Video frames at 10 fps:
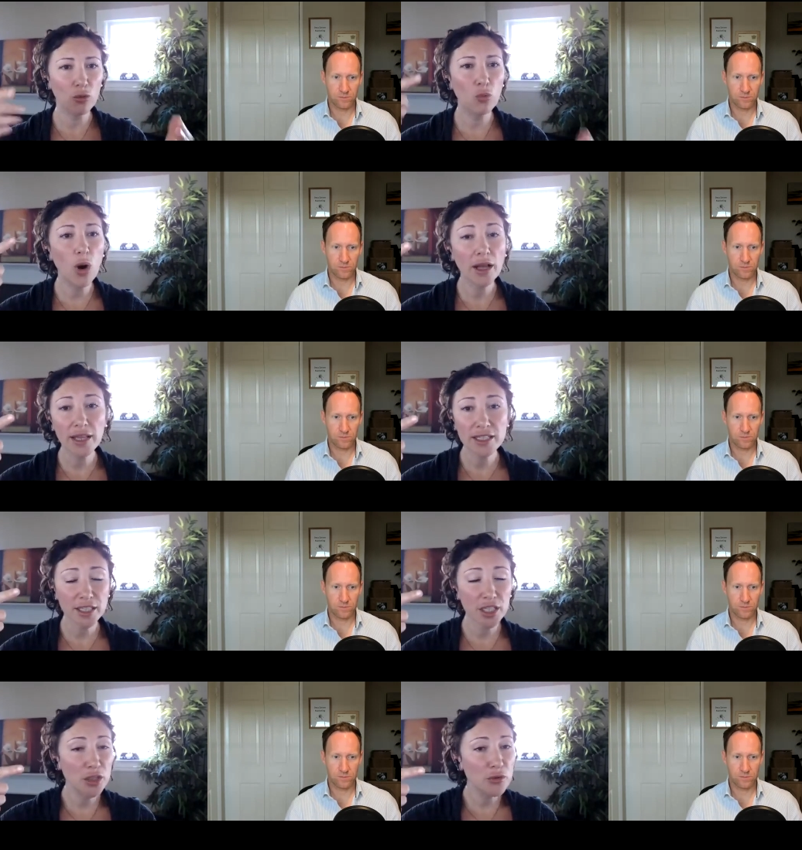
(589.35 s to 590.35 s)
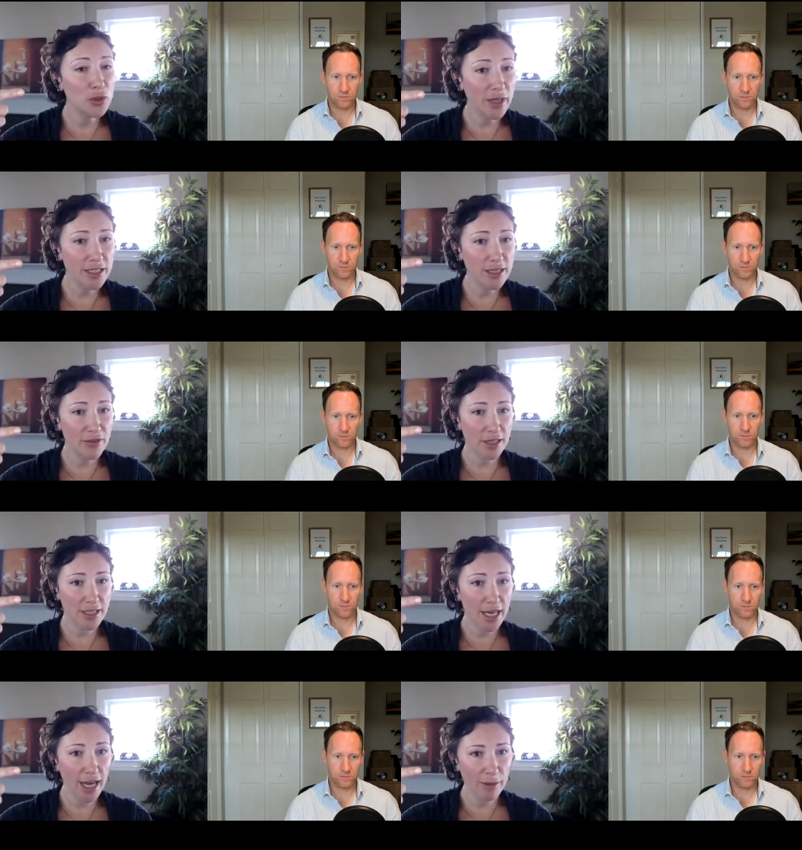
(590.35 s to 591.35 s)
Speaker 1: One, that's a huge waste of their
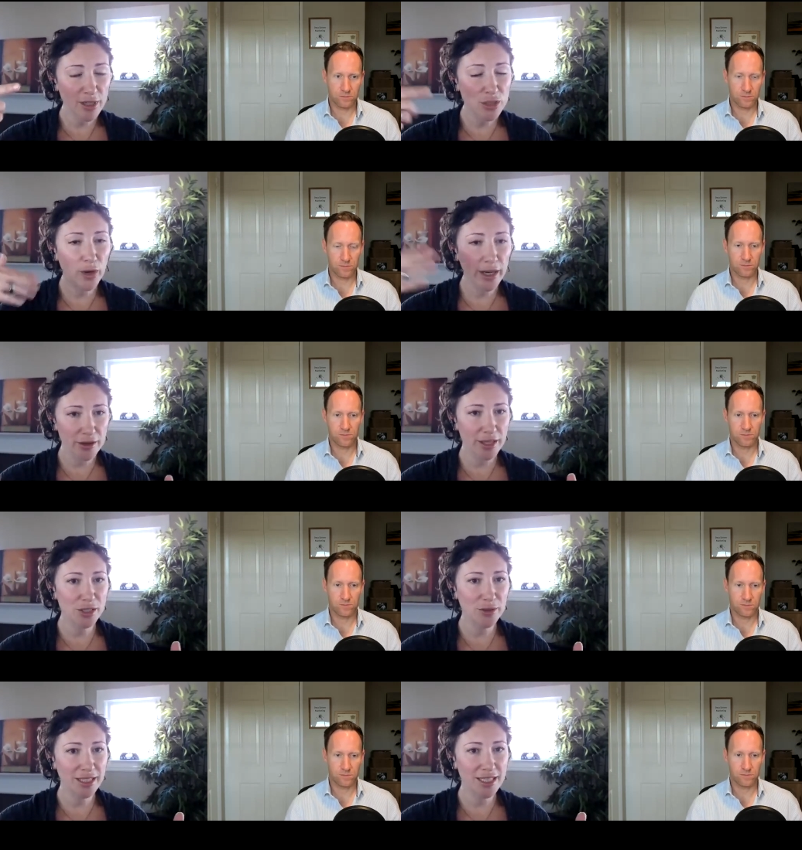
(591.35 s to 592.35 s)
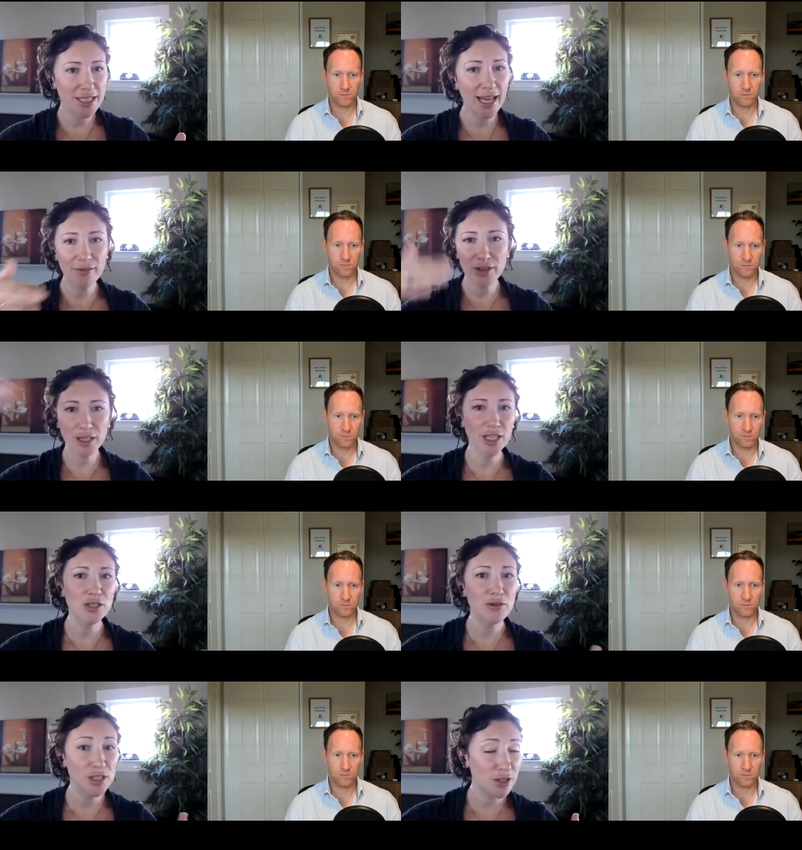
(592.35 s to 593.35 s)
time because why are they doing this live? They're going to
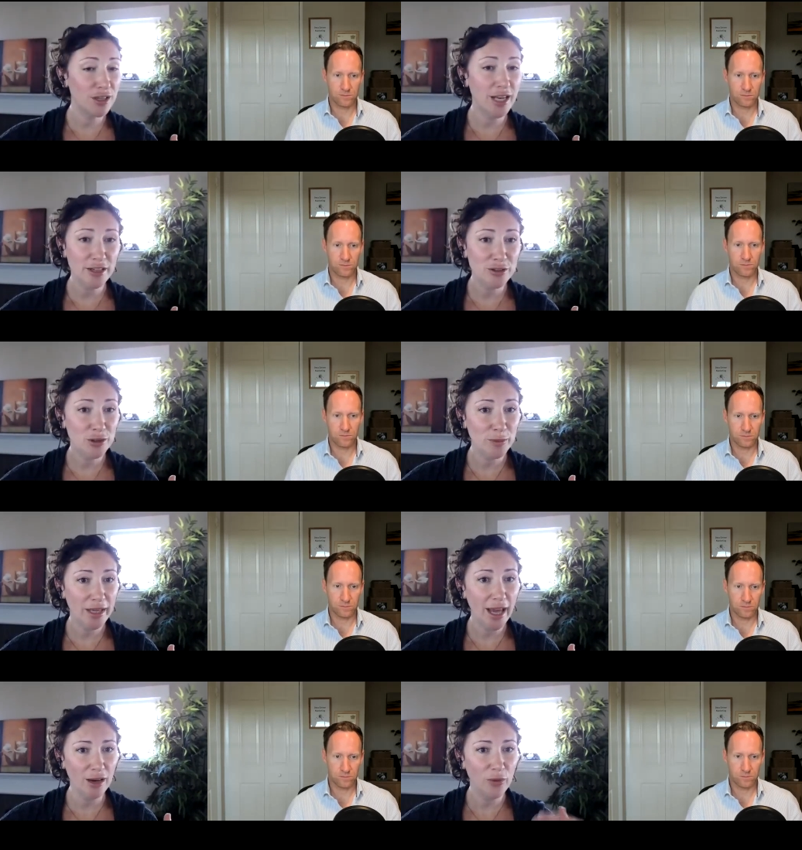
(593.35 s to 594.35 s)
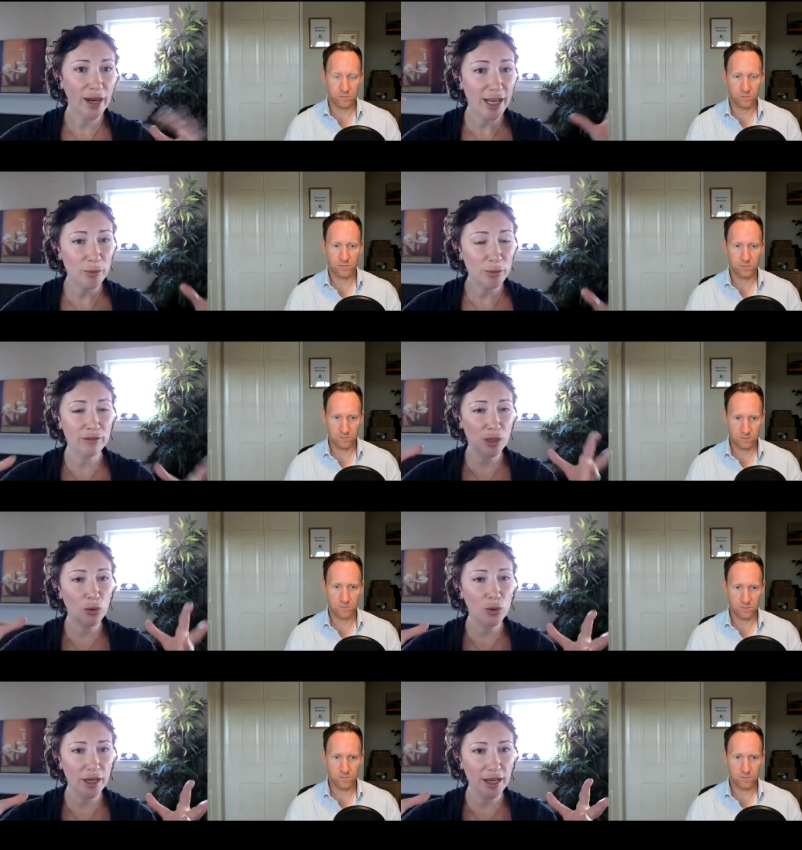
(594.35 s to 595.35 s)
do this to the next group again. Why not
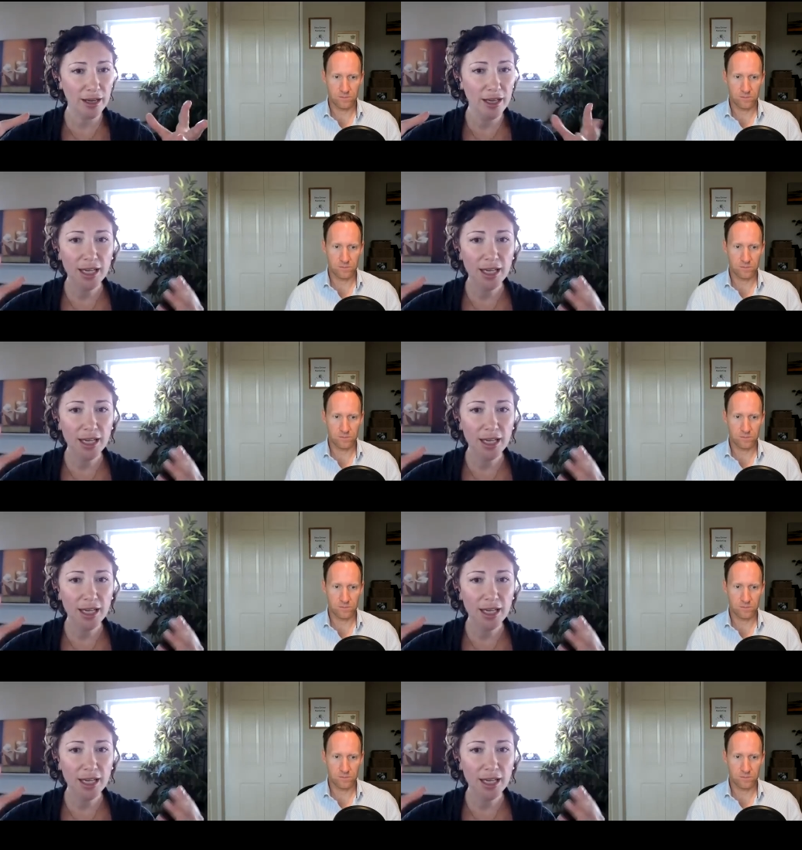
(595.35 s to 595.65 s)
pre-record it?